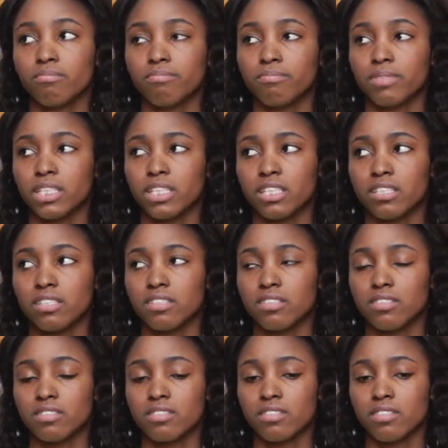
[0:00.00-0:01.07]
because
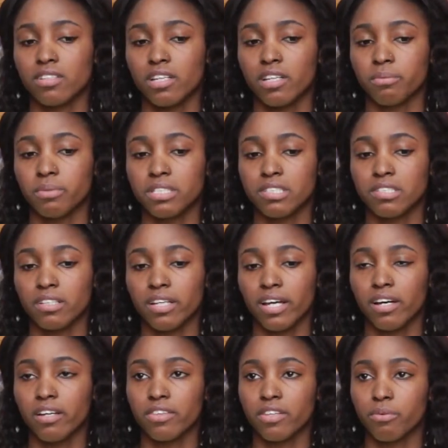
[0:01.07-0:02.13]
it wasn't a
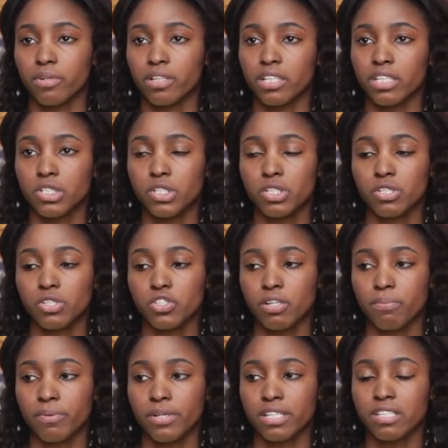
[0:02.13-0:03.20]
healthy relationship,
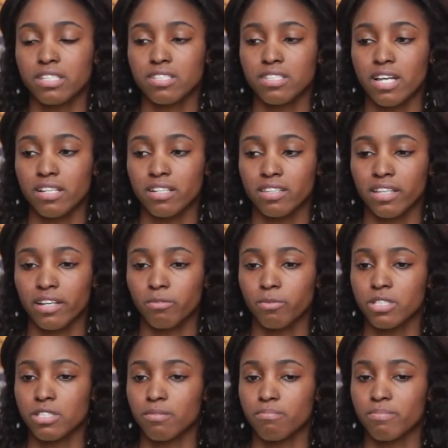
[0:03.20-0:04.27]
and I decided that it
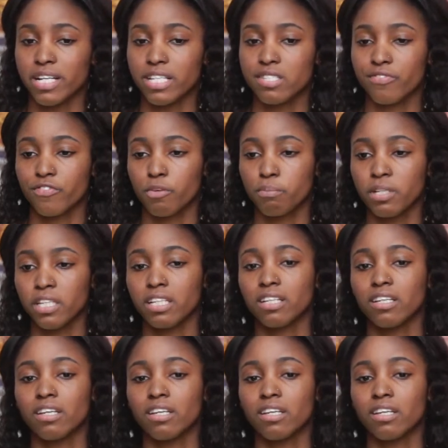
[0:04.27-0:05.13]
wasn't best for me.